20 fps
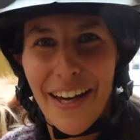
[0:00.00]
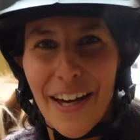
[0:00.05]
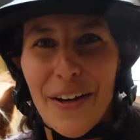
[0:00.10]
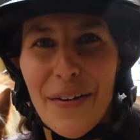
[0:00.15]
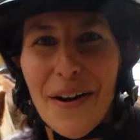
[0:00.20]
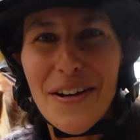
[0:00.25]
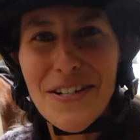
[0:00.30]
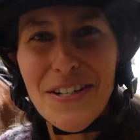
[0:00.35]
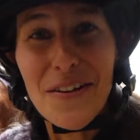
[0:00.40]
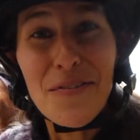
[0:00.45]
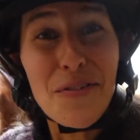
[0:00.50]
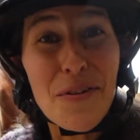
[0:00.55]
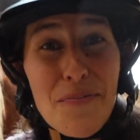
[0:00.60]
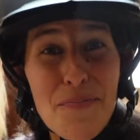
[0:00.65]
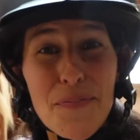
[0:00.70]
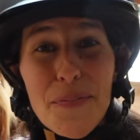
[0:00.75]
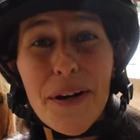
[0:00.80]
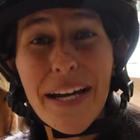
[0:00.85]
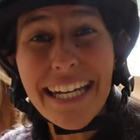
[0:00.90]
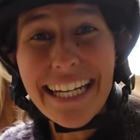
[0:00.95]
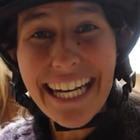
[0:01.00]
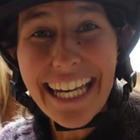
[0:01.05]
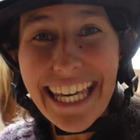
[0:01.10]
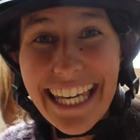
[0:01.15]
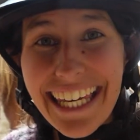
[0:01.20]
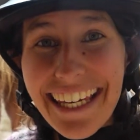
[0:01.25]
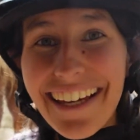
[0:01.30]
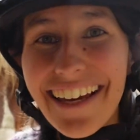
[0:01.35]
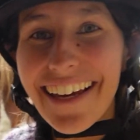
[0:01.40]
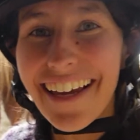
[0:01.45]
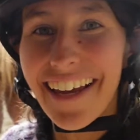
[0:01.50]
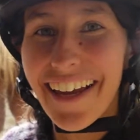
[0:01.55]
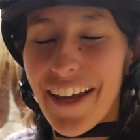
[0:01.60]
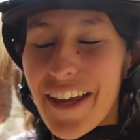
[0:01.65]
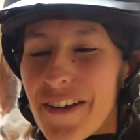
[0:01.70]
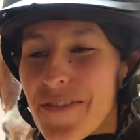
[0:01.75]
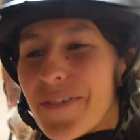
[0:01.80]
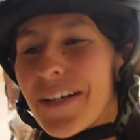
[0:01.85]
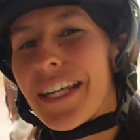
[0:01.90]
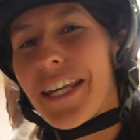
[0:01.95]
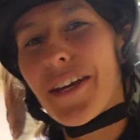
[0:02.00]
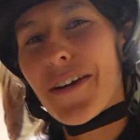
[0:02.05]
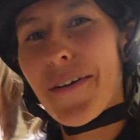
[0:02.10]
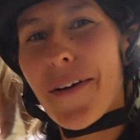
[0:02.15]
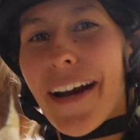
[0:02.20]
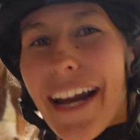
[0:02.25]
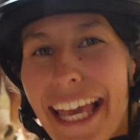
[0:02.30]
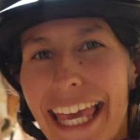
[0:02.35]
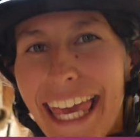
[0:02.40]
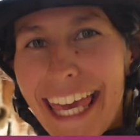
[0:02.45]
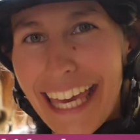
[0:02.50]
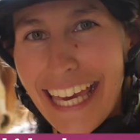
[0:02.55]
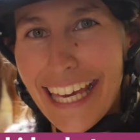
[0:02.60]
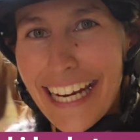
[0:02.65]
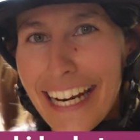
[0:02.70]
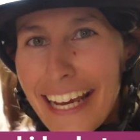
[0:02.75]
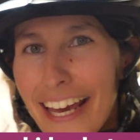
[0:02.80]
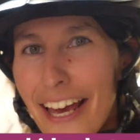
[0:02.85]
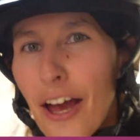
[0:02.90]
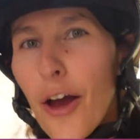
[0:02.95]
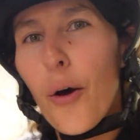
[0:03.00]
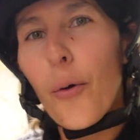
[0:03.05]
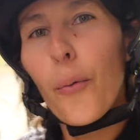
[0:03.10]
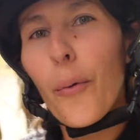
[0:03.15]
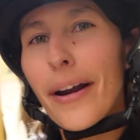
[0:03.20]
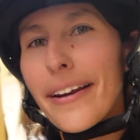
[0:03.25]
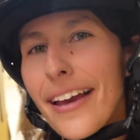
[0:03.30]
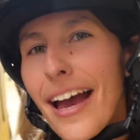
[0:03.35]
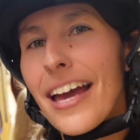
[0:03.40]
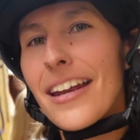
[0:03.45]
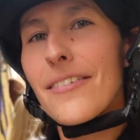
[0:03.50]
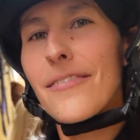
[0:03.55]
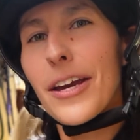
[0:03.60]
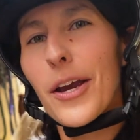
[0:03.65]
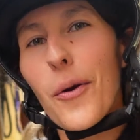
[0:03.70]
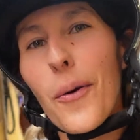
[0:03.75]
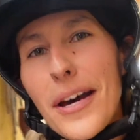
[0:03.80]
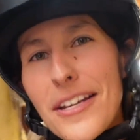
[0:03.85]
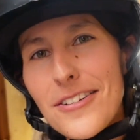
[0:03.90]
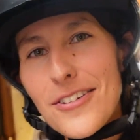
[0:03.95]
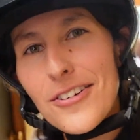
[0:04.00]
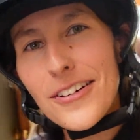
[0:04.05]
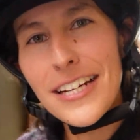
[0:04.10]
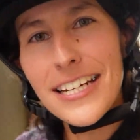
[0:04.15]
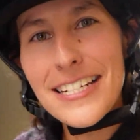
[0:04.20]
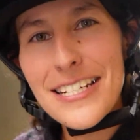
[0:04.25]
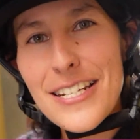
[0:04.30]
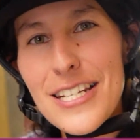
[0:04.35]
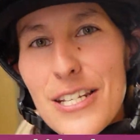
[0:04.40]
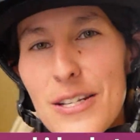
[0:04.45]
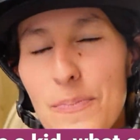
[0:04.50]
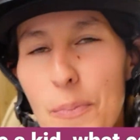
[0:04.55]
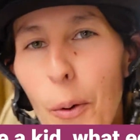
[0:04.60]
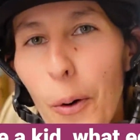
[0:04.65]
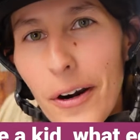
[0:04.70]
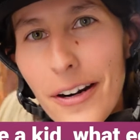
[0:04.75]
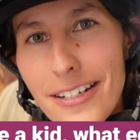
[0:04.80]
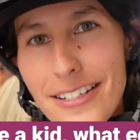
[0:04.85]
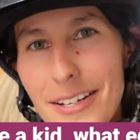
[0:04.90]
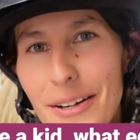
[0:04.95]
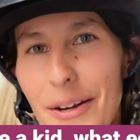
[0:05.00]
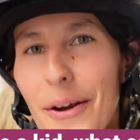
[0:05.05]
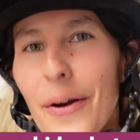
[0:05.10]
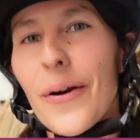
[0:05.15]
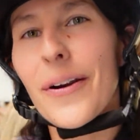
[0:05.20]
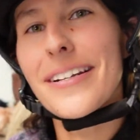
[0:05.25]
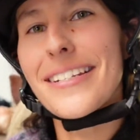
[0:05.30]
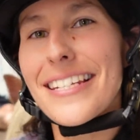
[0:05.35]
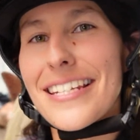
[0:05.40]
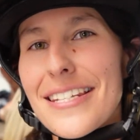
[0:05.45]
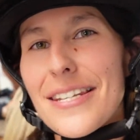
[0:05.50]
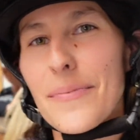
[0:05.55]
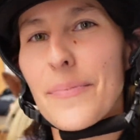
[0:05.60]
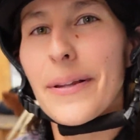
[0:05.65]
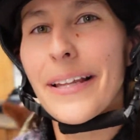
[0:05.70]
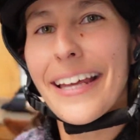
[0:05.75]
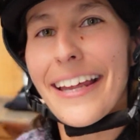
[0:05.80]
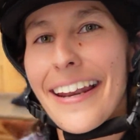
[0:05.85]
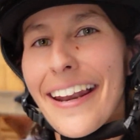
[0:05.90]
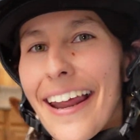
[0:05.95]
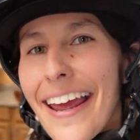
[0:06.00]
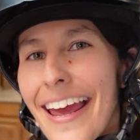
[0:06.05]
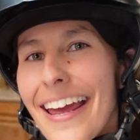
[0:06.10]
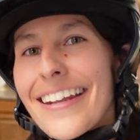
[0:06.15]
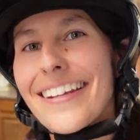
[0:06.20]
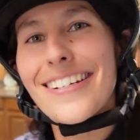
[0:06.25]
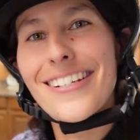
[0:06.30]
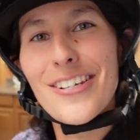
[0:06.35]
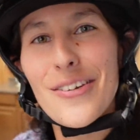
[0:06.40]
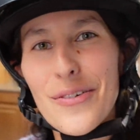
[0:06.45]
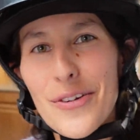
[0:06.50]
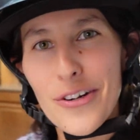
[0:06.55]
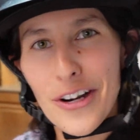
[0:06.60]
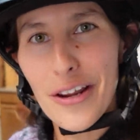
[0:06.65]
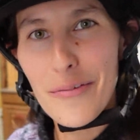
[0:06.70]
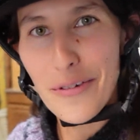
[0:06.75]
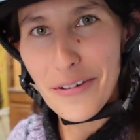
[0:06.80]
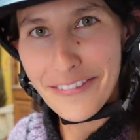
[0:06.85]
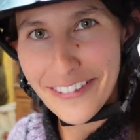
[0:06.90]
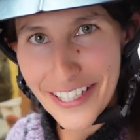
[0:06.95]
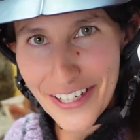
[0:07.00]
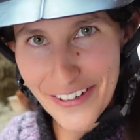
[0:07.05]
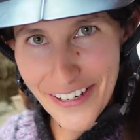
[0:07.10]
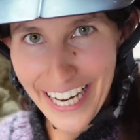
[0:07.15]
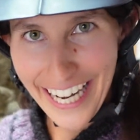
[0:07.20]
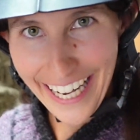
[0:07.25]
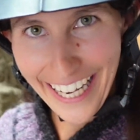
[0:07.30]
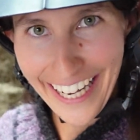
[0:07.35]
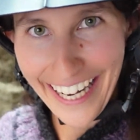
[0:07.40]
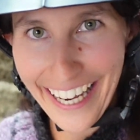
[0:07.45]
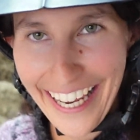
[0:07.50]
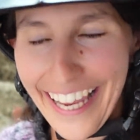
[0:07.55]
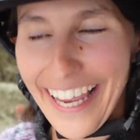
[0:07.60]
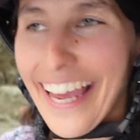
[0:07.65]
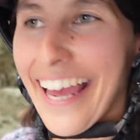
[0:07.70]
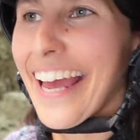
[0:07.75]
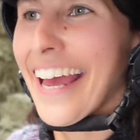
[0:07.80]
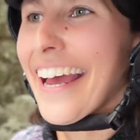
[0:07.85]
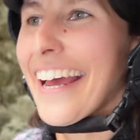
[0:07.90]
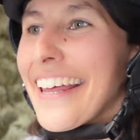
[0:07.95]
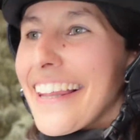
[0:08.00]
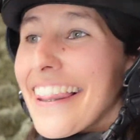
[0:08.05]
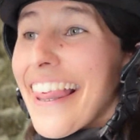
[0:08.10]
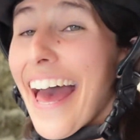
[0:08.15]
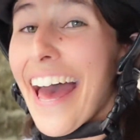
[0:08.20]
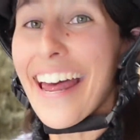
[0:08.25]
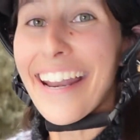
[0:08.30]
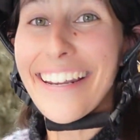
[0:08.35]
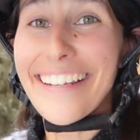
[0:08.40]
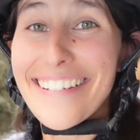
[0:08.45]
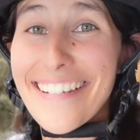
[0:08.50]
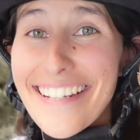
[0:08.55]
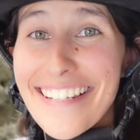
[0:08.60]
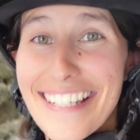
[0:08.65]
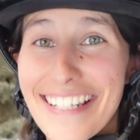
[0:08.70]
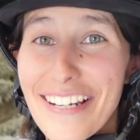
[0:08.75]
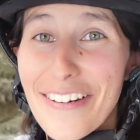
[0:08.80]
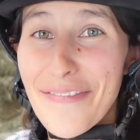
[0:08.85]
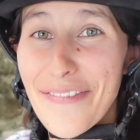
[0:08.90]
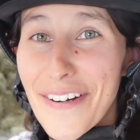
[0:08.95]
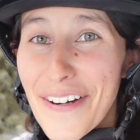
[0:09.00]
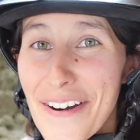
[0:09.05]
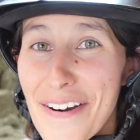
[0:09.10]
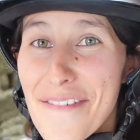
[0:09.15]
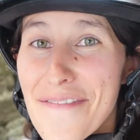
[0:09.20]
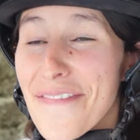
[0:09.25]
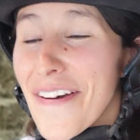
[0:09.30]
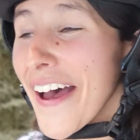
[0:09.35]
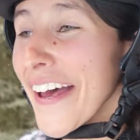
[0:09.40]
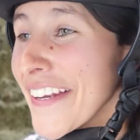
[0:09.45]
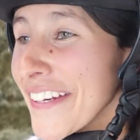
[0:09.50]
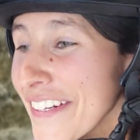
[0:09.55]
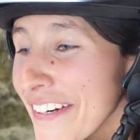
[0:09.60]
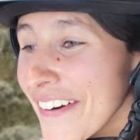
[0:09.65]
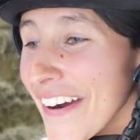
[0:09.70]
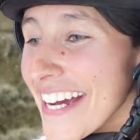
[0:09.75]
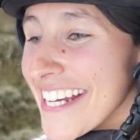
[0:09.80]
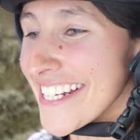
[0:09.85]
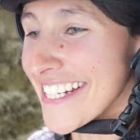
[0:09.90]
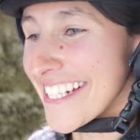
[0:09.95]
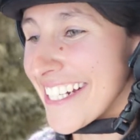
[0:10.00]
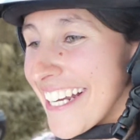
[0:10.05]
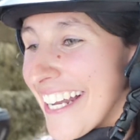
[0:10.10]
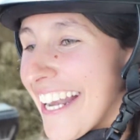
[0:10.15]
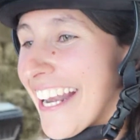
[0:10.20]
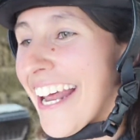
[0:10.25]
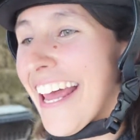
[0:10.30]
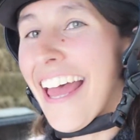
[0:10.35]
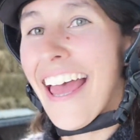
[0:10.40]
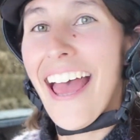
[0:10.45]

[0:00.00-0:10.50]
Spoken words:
Question from Brittany. When you were a kid, what kind of equestrian sport or discipline did you dream of doing? That is a super fun question.